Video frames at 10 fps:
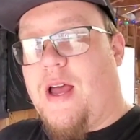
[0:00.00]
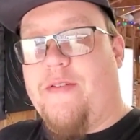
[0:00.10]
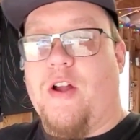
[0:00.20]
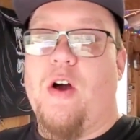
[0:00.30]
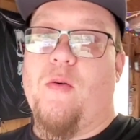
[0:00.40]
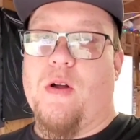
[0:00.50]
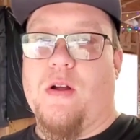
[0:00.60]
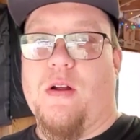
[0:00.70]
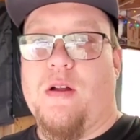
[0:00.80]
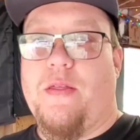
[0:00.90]
have a
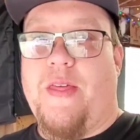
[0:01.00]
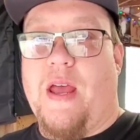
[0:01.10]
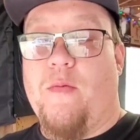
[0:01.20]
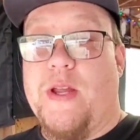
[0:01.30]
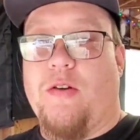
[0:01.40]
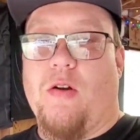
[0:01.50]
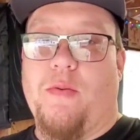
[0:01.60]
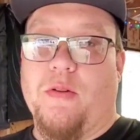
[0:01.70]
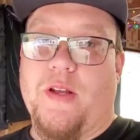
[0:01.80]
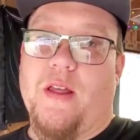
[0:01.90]
coworker that we
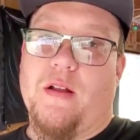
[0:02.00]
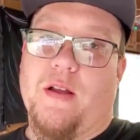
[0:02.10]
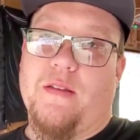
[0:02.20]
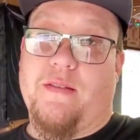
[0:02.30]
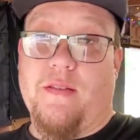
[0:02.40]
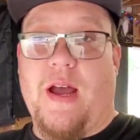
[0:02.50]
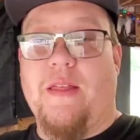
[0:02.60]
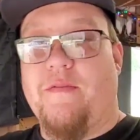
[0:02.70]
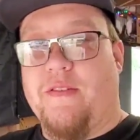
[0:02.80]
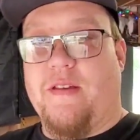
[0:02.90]
carpool together because I
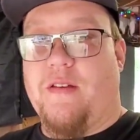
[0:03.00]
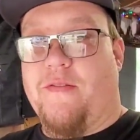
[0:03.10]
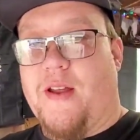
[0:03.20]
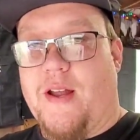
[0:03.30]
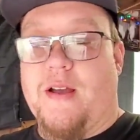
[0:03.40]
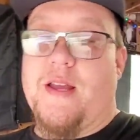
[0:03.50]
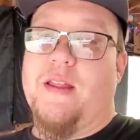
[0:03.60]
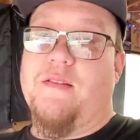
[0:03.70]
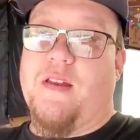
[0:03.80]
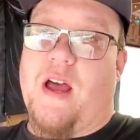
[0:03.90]
live in Santa Fe now. He
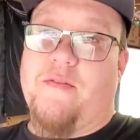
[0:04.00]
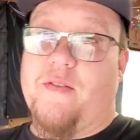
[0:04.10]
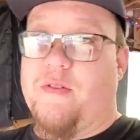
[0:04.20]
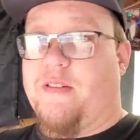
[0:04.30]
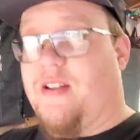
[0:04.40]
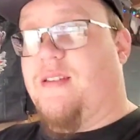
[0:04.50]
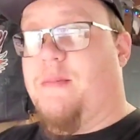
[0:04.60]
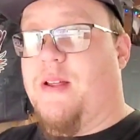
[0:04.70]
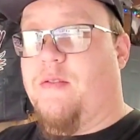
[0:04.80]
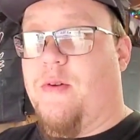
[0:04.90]
lives in Alvin, which is like
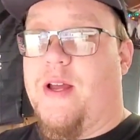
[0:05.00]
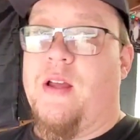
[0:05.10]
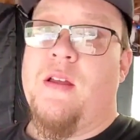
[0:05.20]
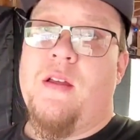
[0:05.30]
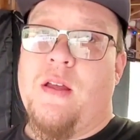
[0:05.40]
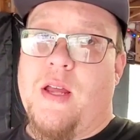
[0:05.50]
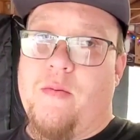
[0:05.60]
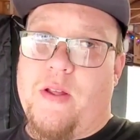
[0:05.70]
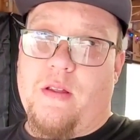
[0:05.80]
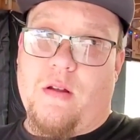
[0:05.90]
10 minutes away.
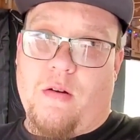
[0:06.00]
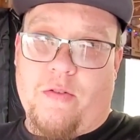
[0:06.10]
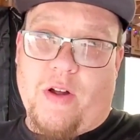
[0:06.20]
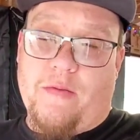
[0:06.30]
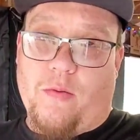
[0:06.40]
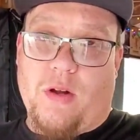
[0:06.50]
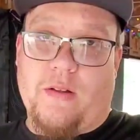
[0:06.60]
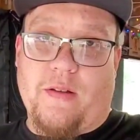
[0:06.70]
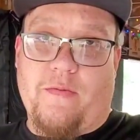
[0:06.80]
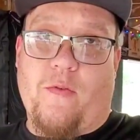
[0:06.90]
And our drive to work,
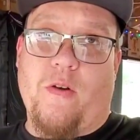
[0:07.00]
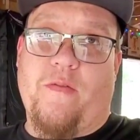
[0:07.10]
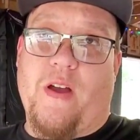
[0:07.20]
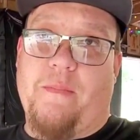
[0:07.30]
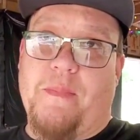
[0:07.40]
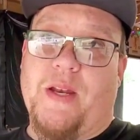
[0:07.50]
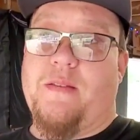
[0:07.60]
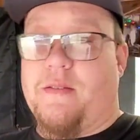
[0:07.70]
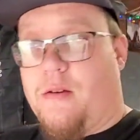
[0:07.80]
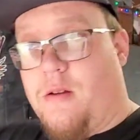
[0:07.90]
it's like 45
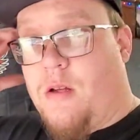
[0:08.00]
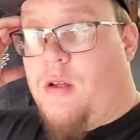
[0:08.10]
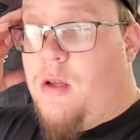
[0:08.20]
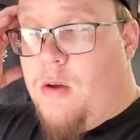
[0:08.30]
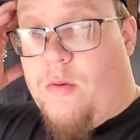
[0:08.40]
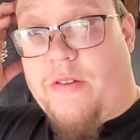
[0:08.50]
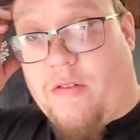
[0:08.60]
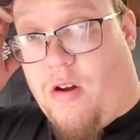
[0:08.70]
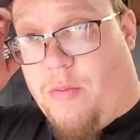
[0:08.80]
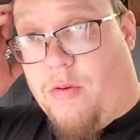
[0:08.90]
minutes. So we
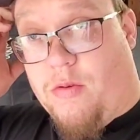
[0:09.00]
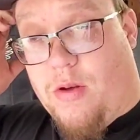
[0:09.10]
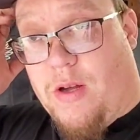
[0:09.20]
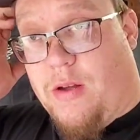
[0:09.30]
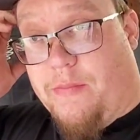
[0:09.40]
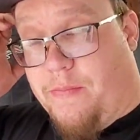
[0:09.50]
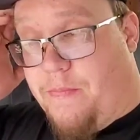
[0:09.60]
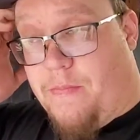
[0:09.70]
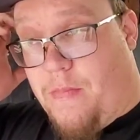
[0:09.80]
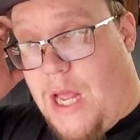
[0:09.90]
just carpool.
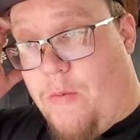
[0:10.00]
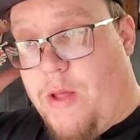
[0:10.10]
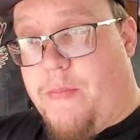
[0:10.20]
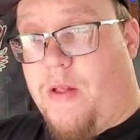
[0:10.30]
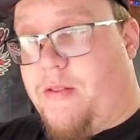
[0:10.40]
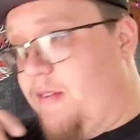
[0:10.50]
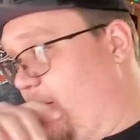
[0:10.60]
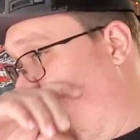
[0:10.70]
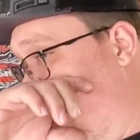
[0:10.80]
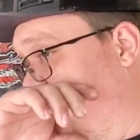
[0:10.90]
And we both
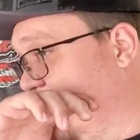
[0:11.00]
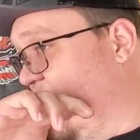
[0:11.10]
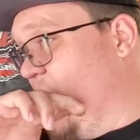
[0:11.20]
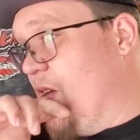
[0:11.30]
decided